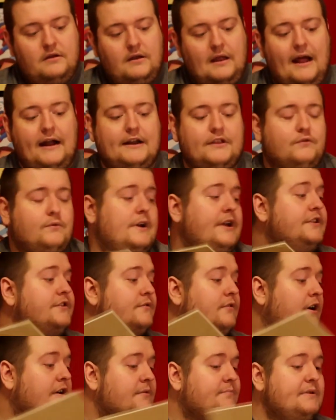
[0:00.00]
Out of
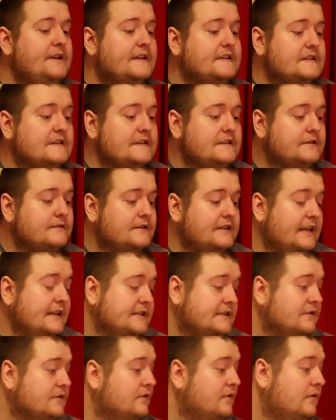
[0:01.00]
2200 pieces. That's
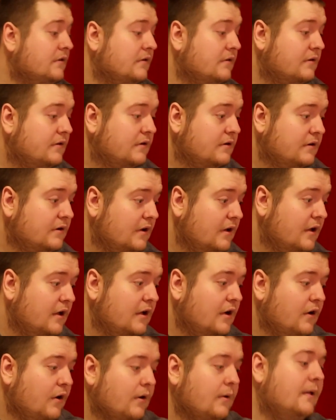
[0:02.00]
still cool.
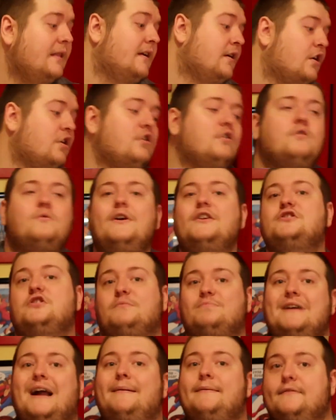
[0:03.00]
Well, her original
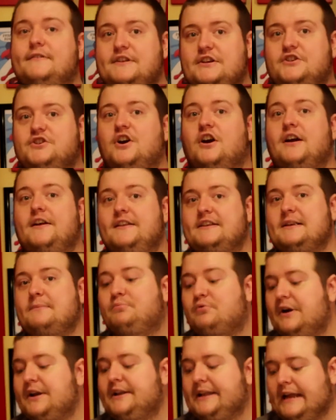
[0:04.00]
probably was a chalk. It is a
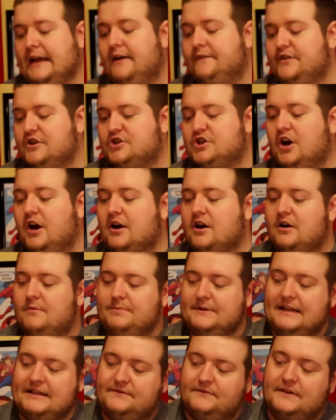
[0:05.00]
printing of the chalk art,
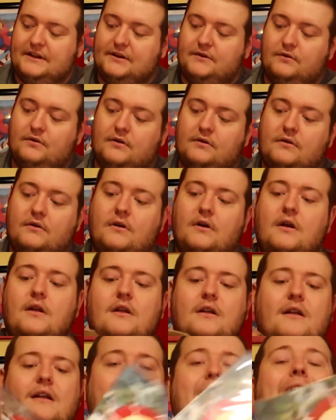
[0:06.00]
but that's really cool.
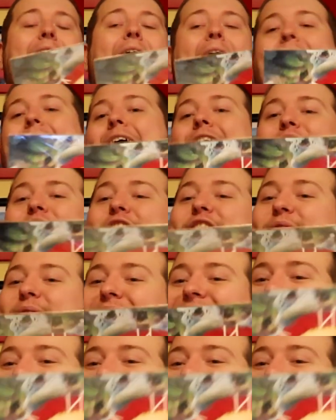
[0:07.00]
I have this one.